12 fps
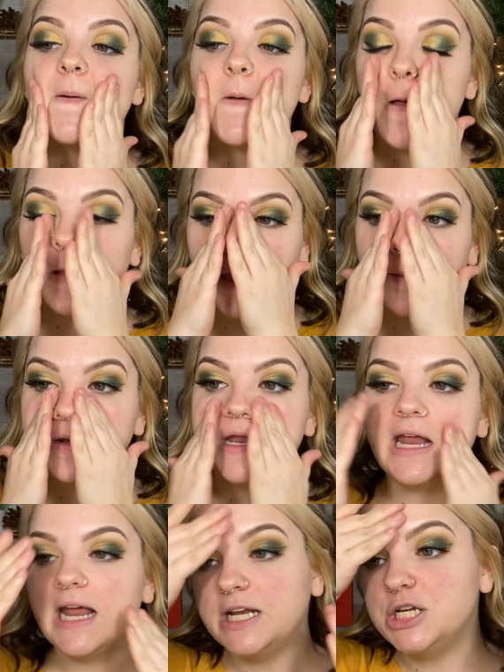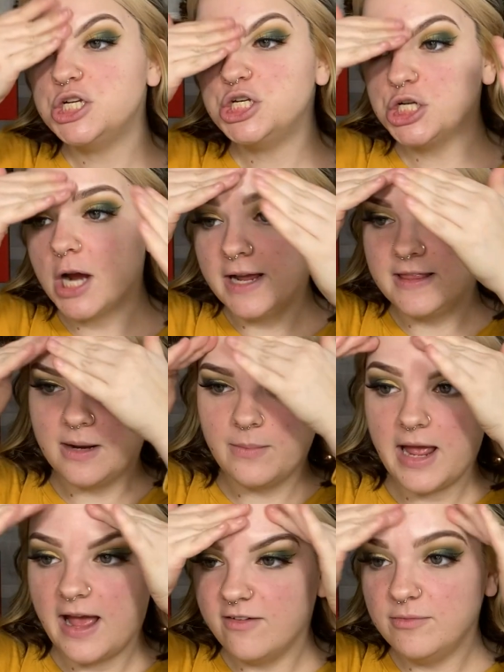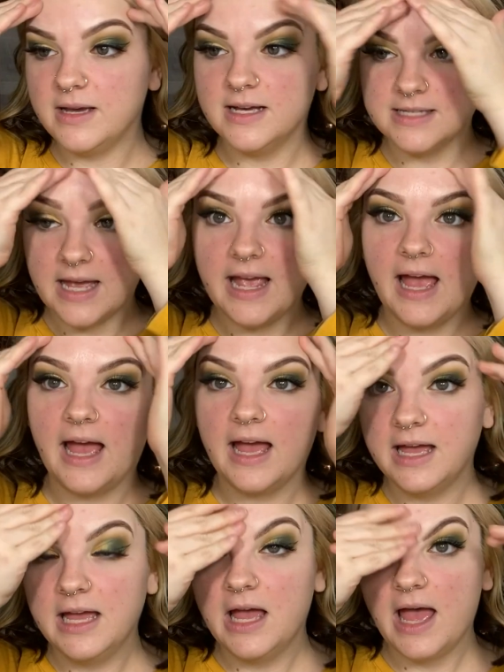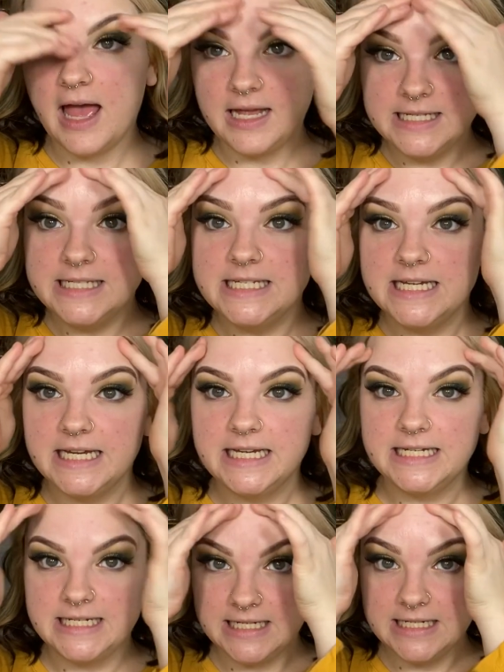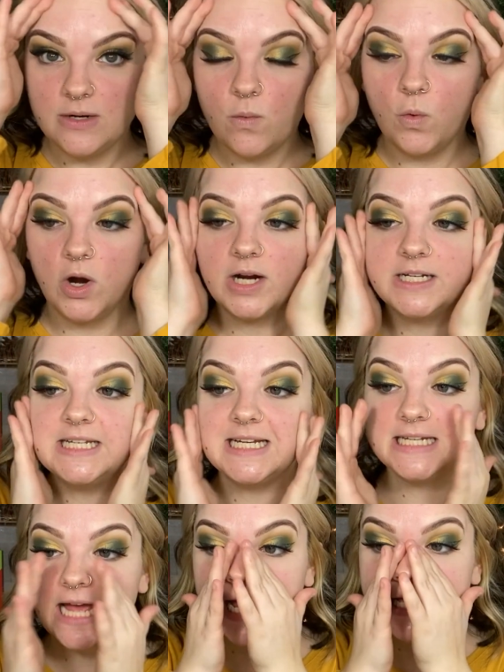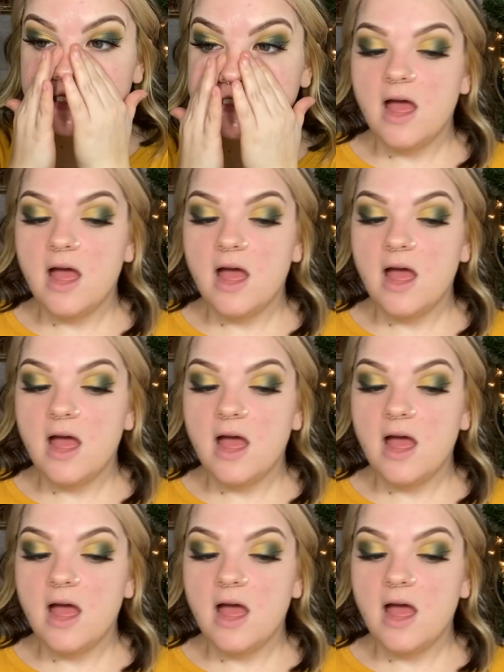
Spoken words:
eliminate any shine that I might have, because I did work today.